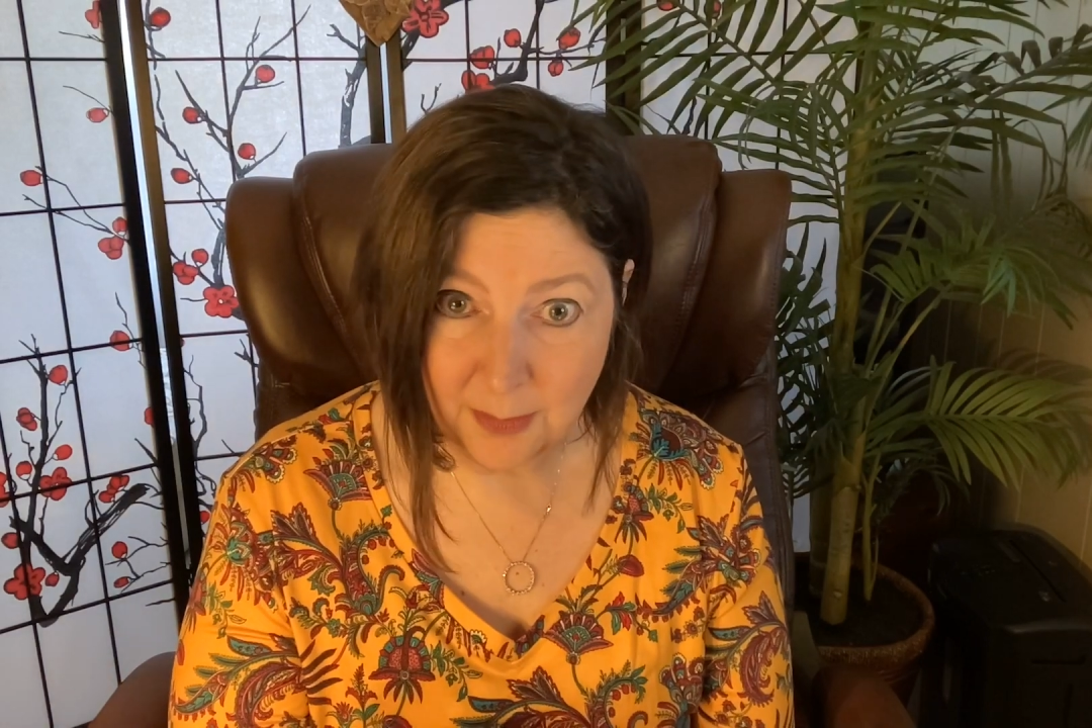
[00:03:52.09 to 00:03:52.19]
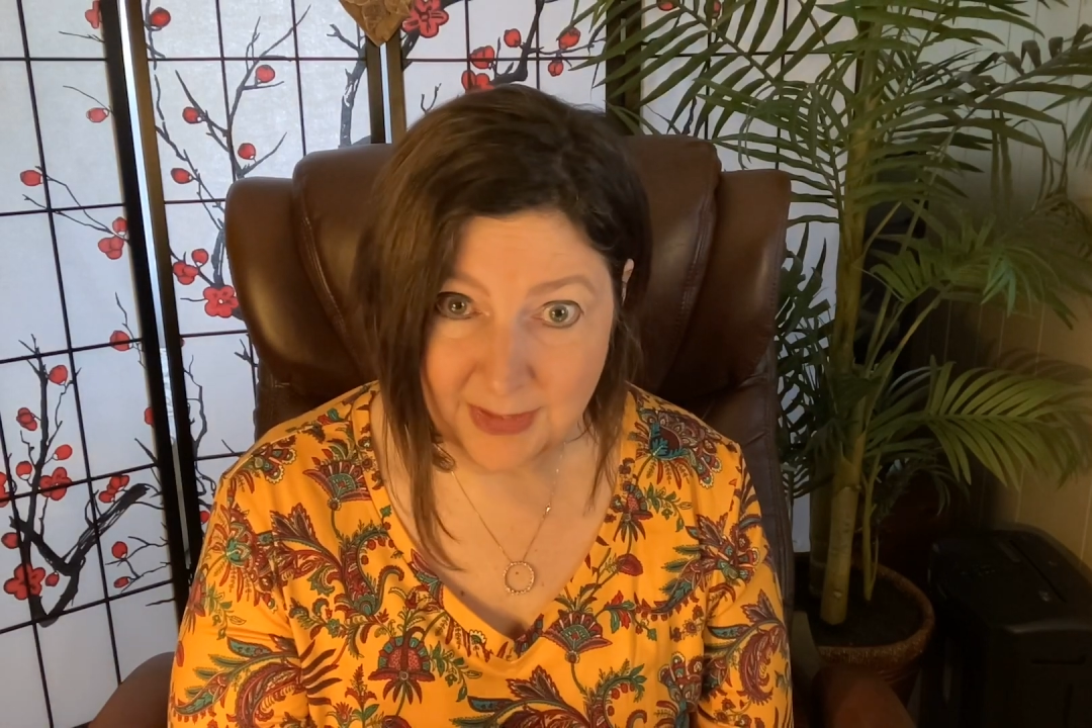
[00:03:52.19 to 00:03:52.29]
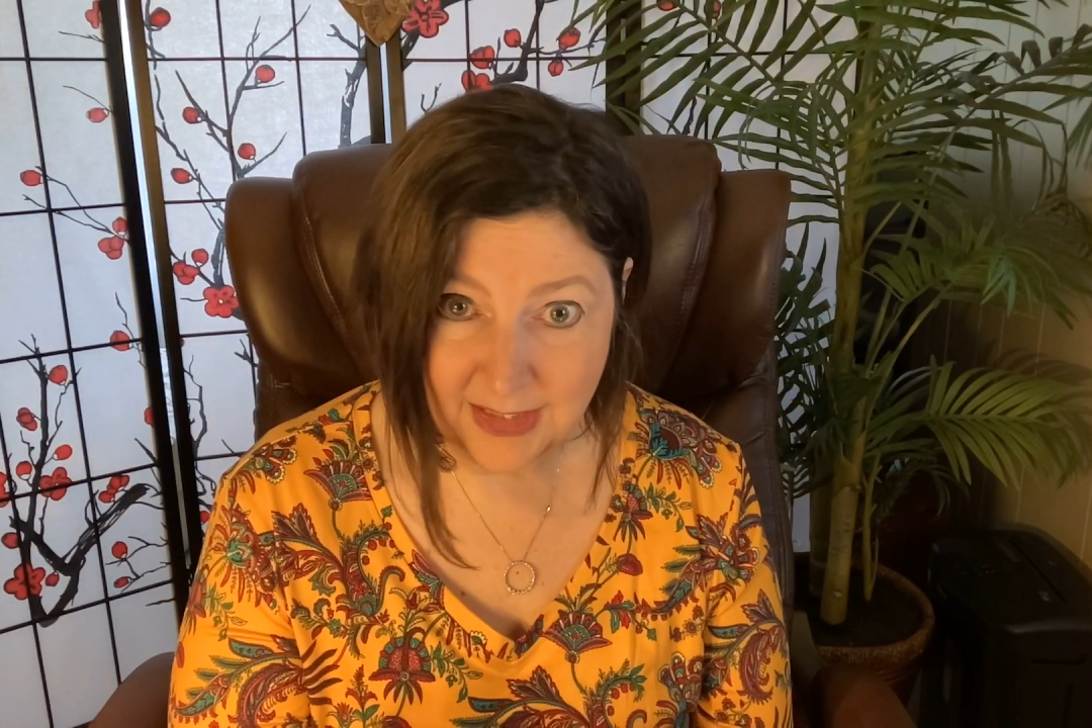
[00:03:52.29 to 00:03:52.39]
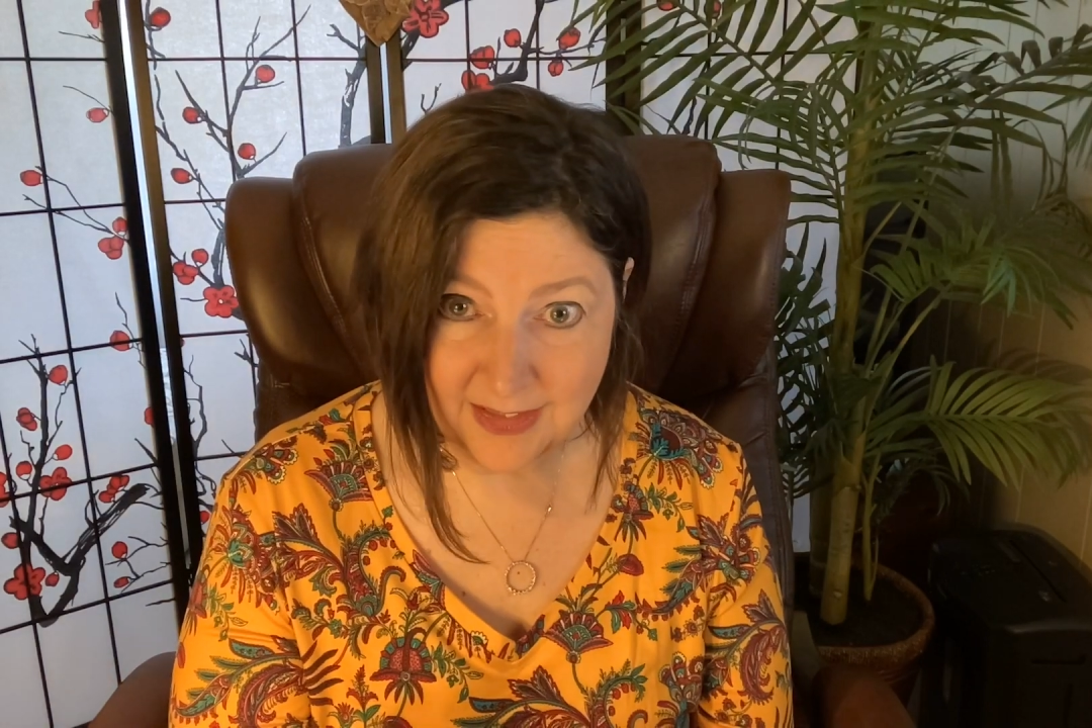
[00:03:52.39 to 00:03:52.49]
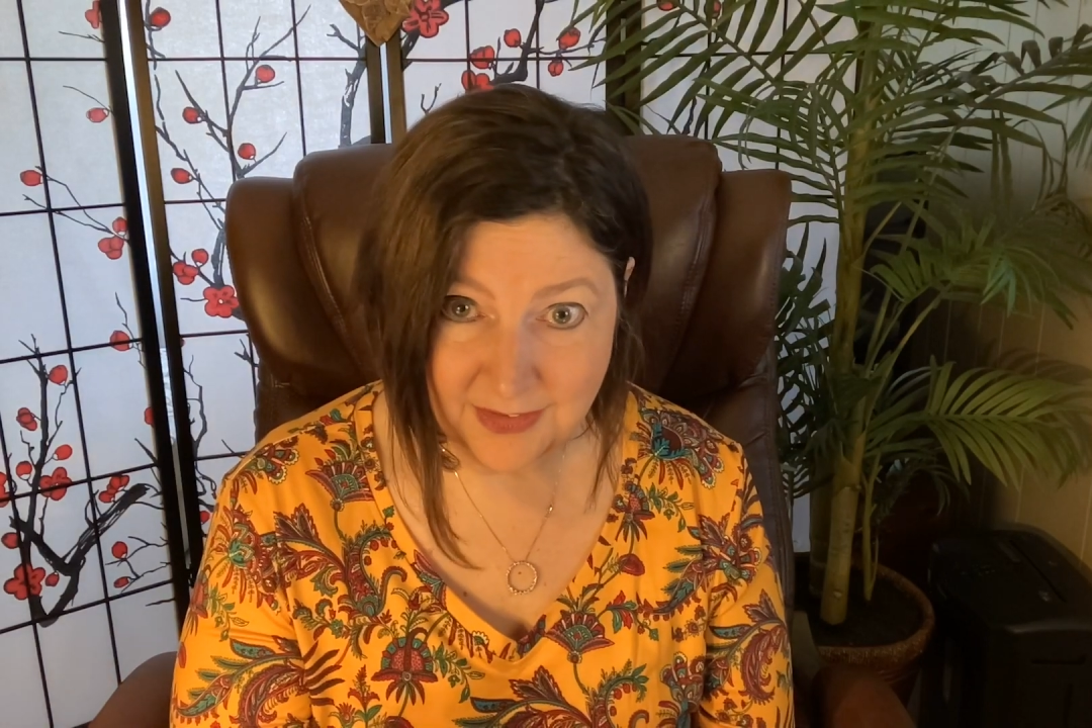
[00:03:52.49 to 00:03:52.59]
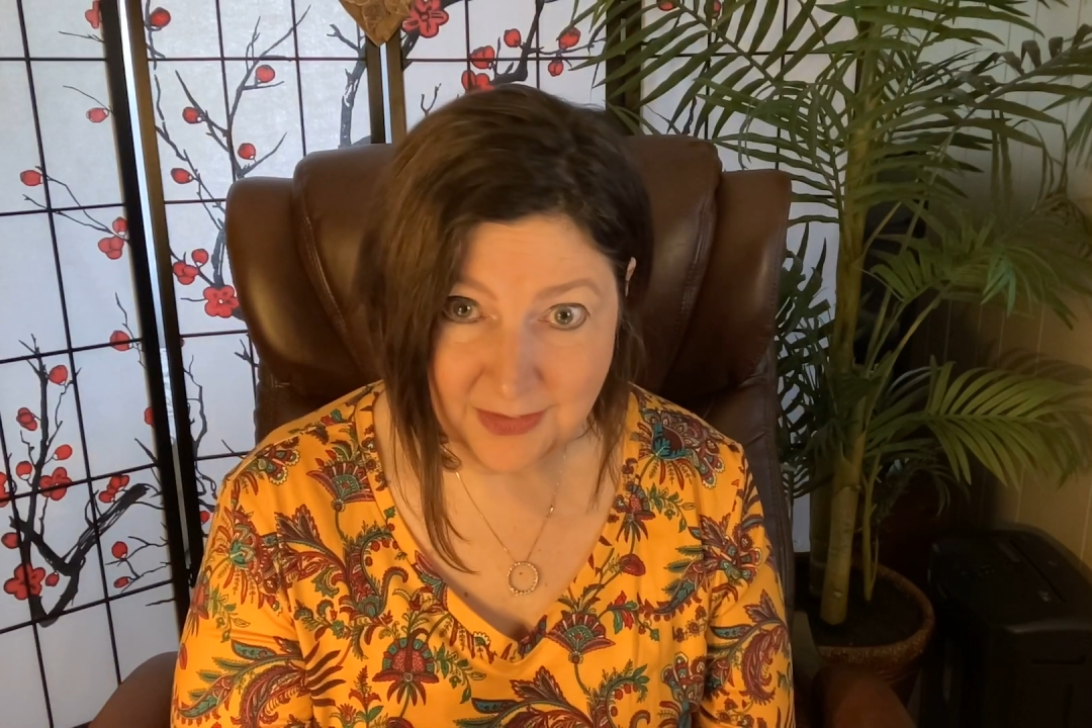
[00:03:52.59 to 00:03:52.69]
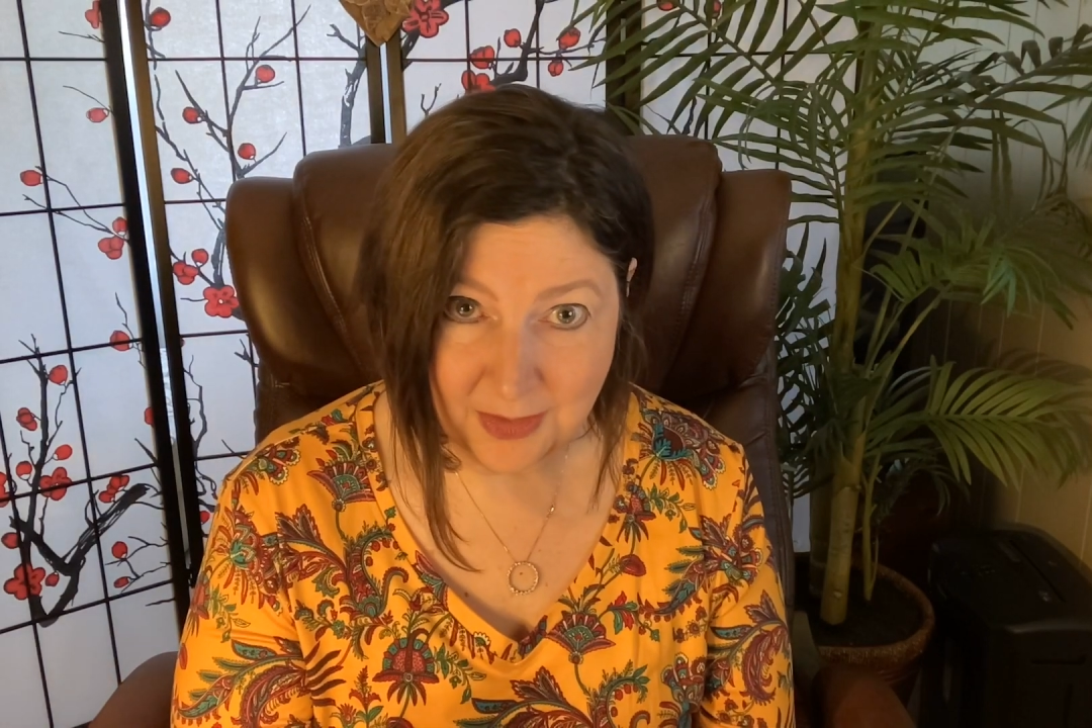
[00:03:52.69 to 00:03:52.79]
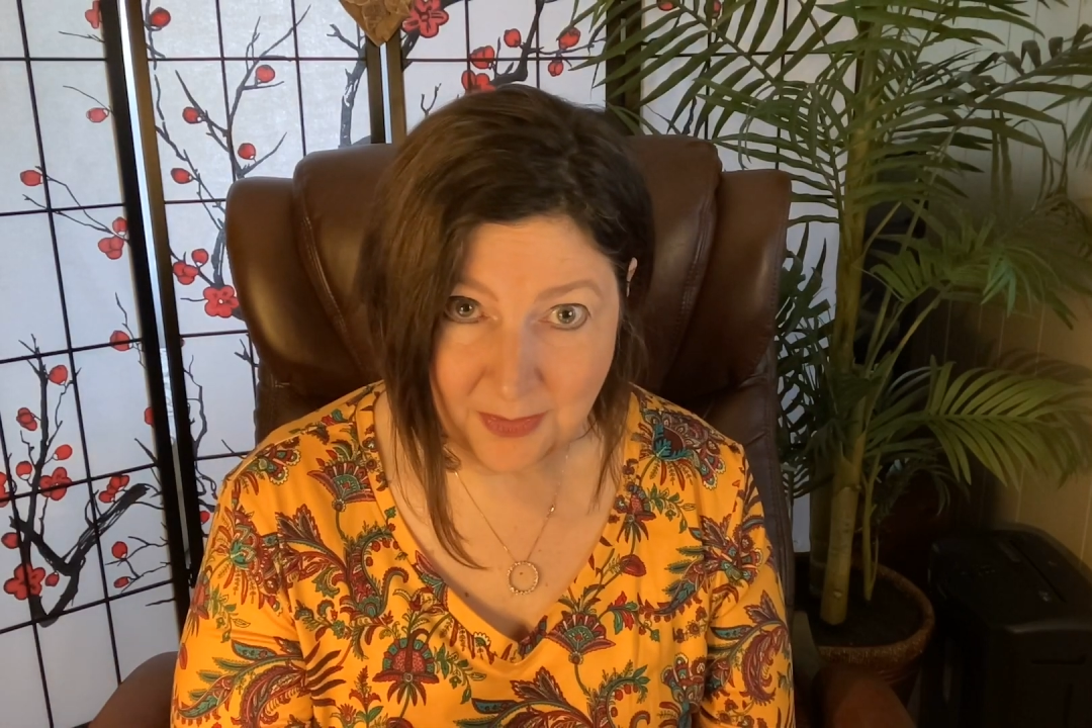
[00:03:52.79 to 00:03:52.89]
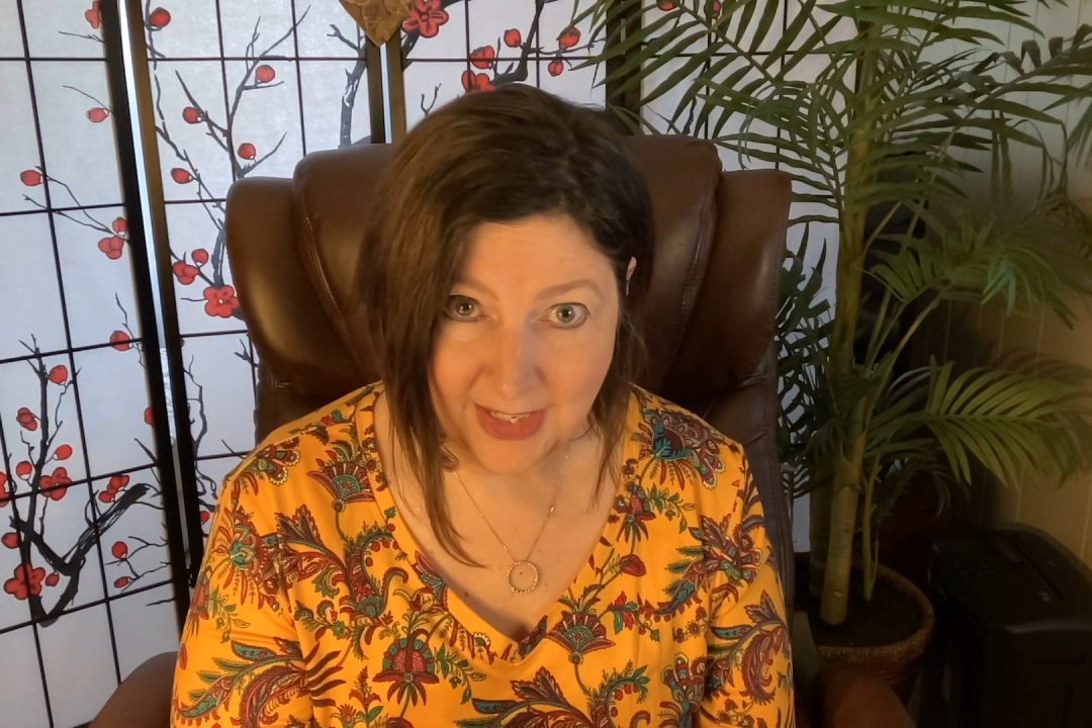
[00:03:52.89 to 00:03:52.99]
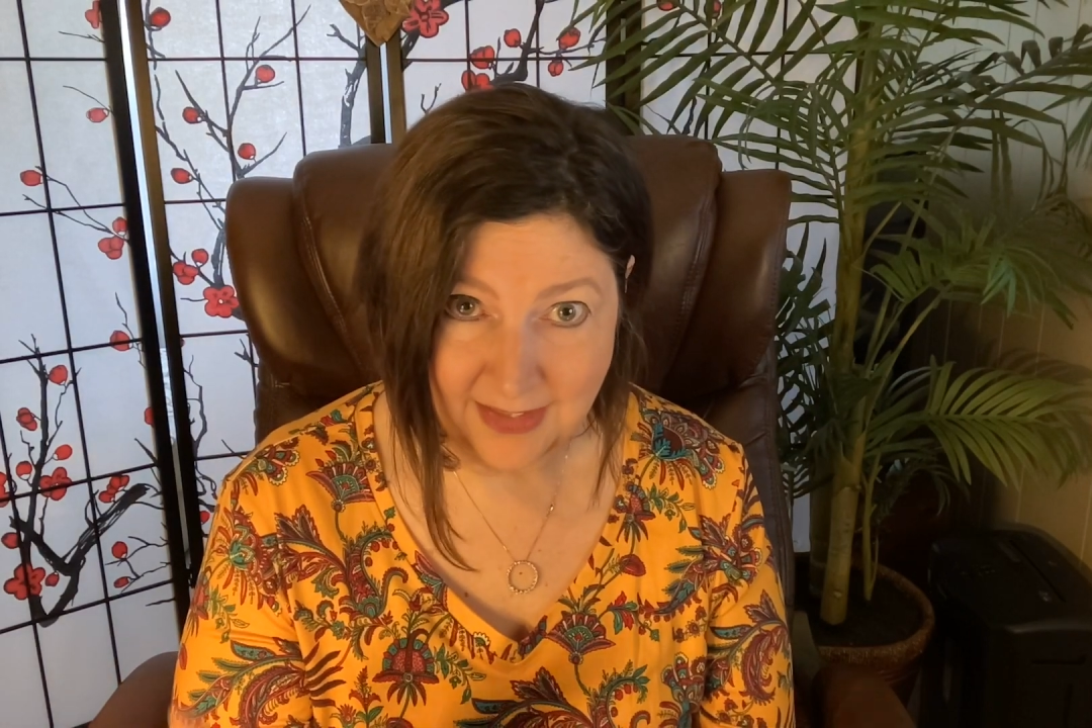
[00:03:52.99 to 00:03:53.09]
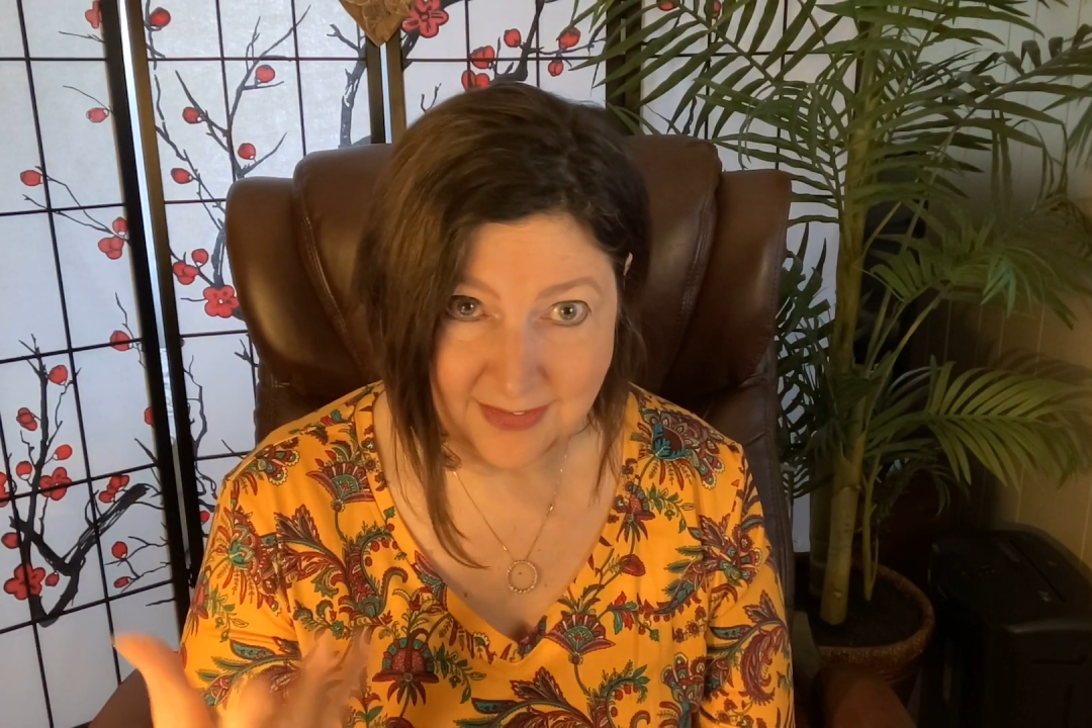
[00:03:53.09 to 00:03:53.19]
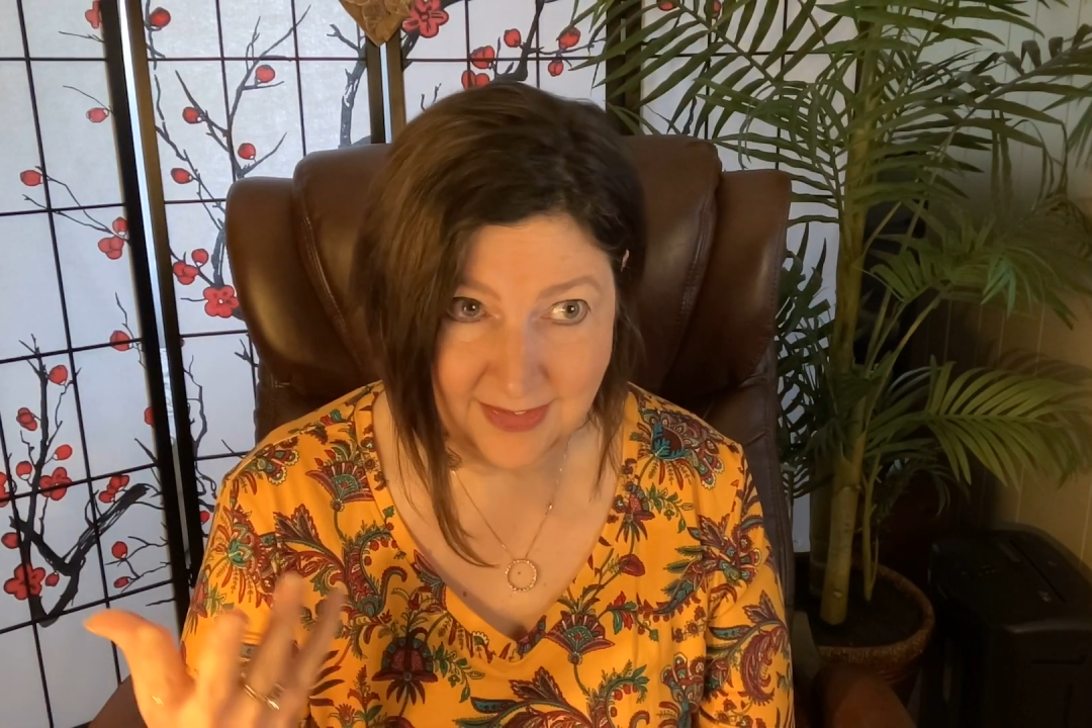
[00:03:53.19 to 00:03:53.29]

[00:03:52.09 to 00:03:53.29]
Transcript: beginnings and no ends.